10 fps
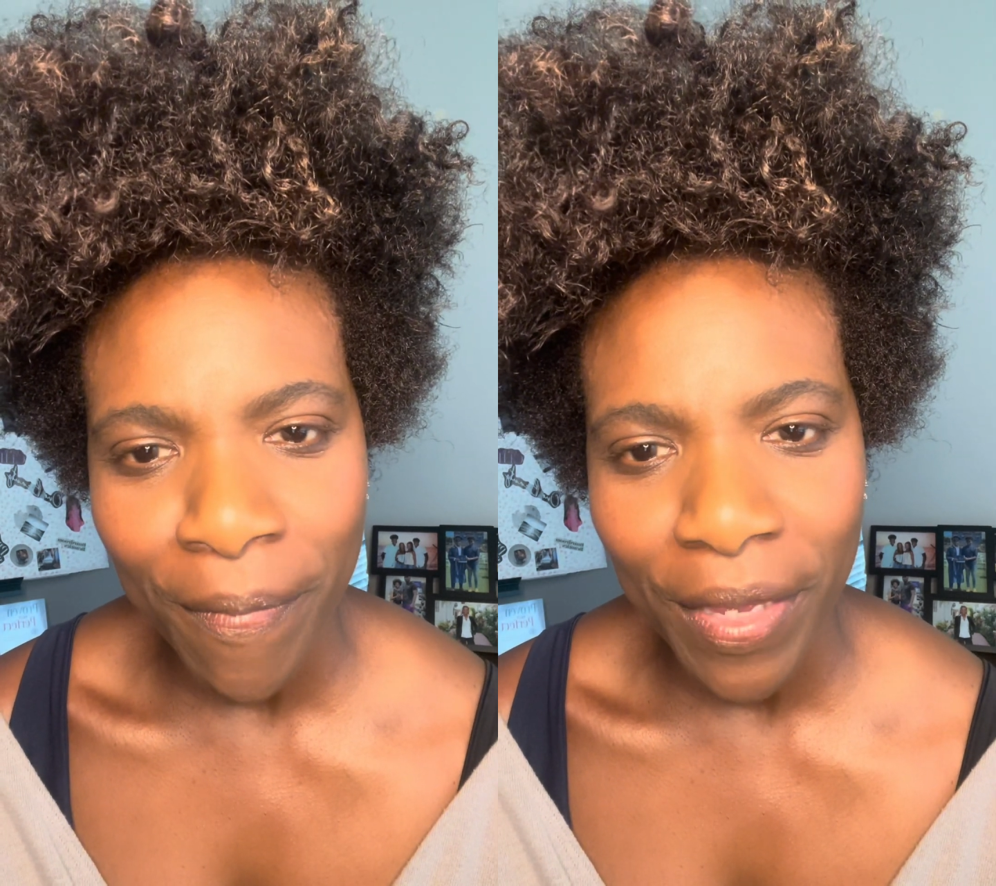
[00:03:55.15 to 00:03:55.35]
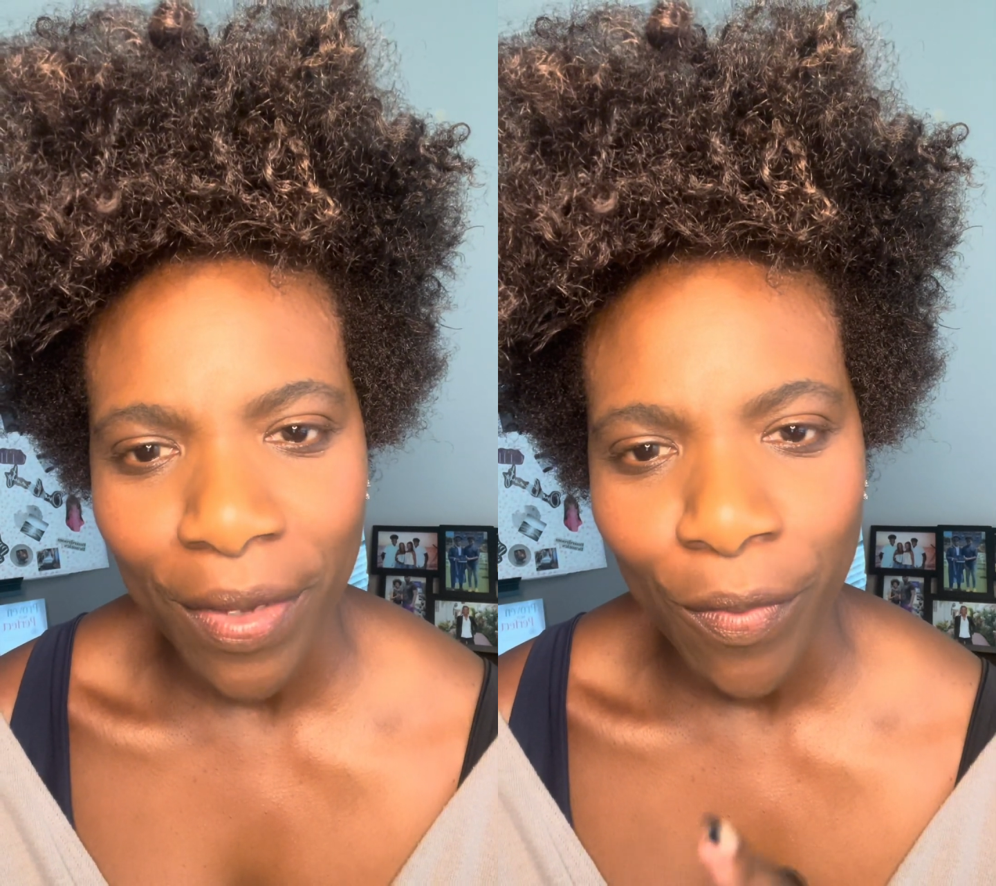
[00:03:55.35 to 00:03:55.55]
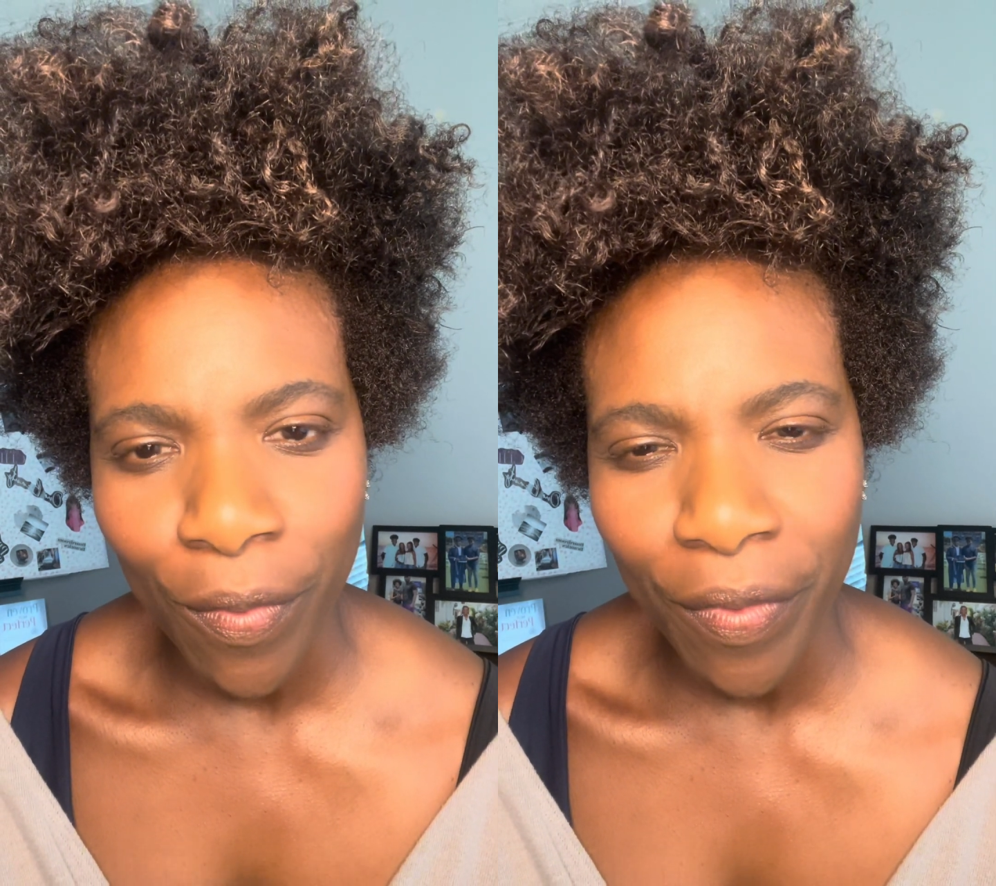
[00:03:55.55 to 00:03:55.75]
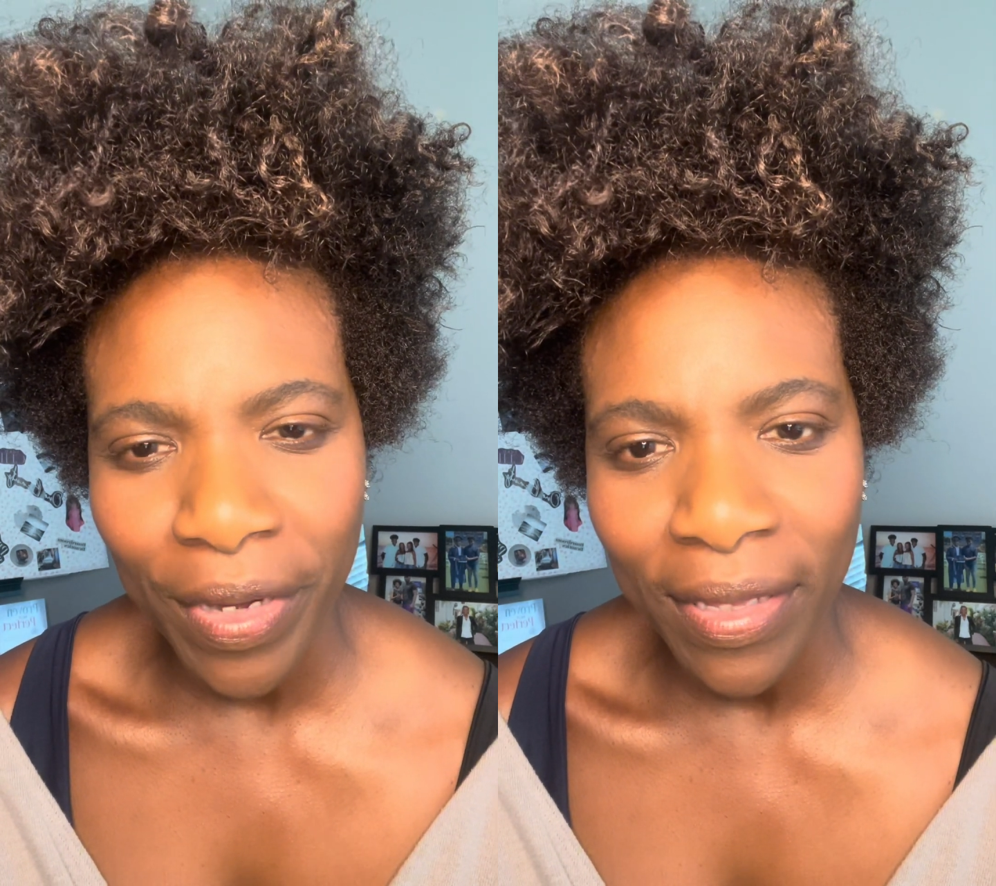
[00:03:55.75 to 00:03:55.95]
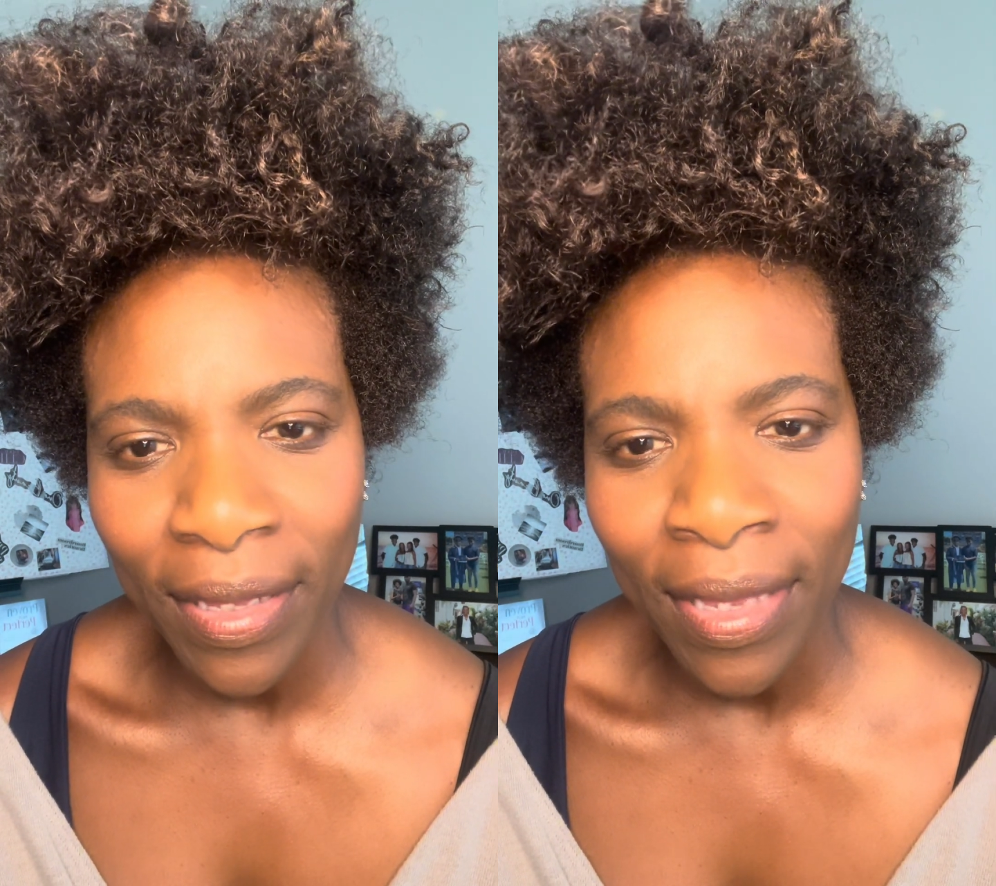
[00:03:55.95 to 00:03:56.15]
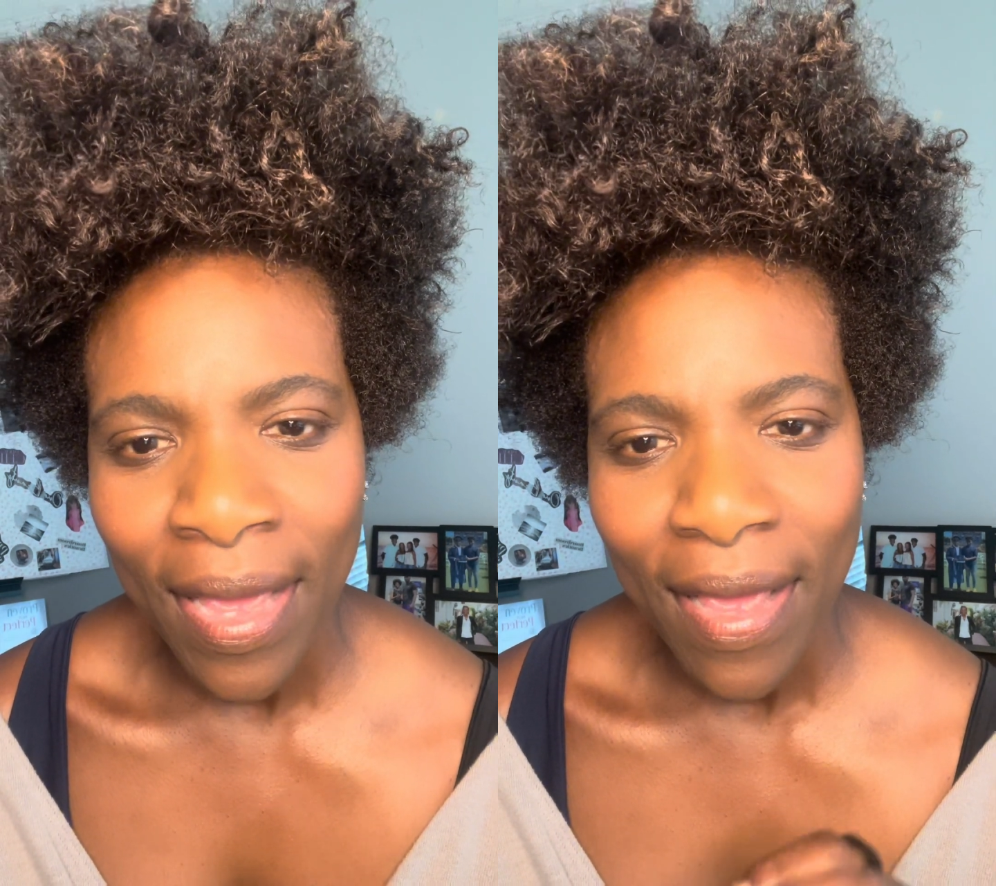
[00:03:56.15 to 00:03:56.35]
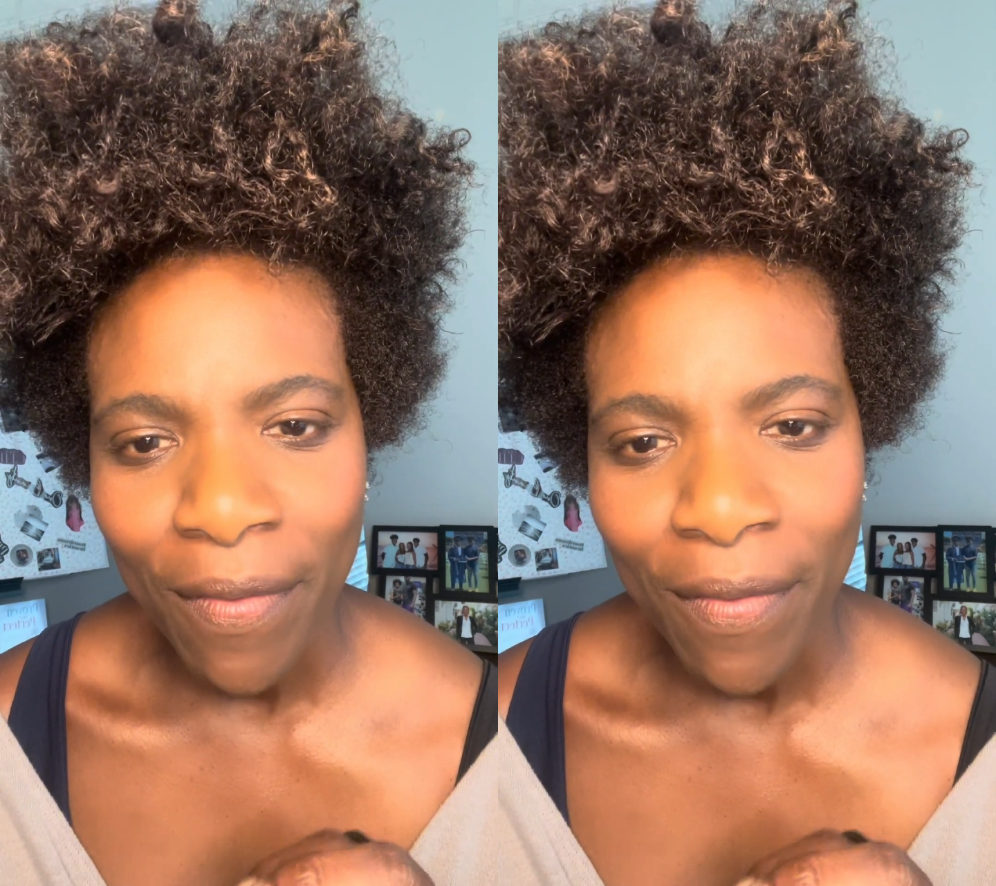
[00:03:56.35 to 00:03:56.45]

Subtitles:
being really,